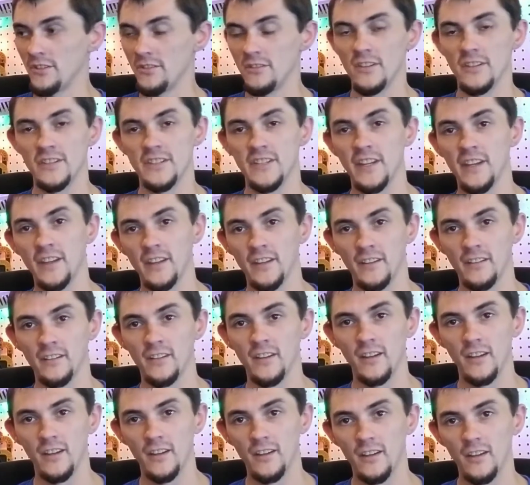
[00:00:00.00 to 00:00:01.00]
this again,
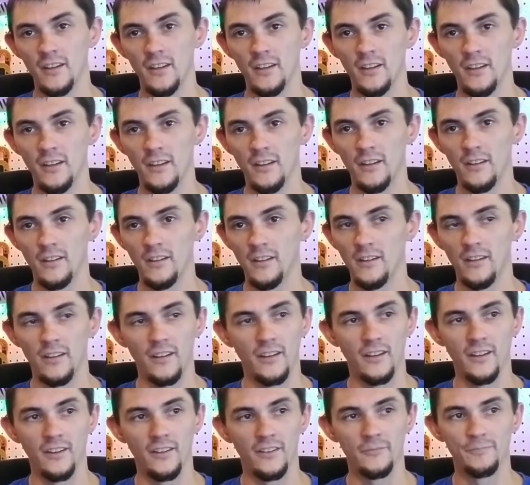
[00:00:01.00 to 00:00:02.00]
you
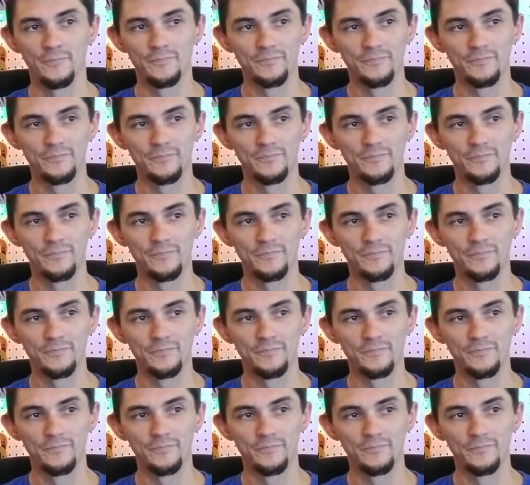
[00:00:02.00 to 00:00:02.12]
know.